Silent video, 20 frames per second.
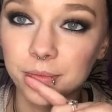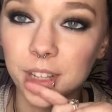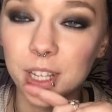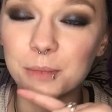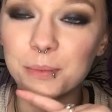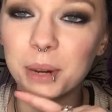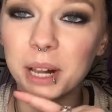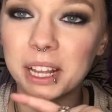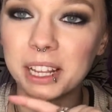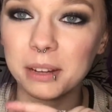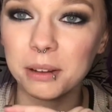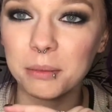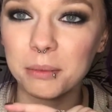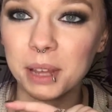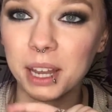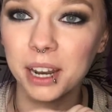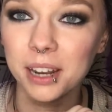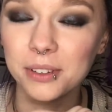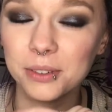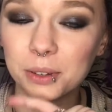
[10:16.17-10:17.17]
He's probably be
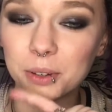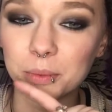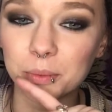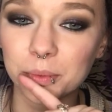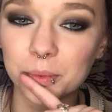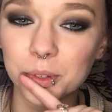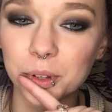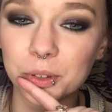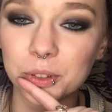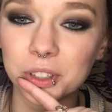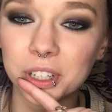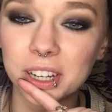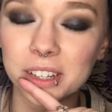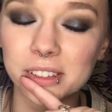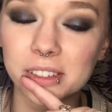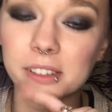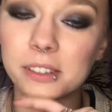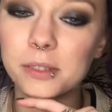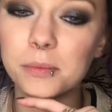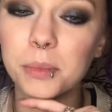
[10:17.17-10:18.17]
mad I told him, told you
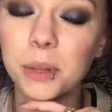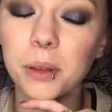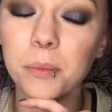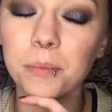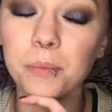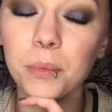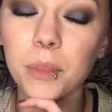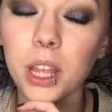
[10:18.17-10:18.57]
guys this, but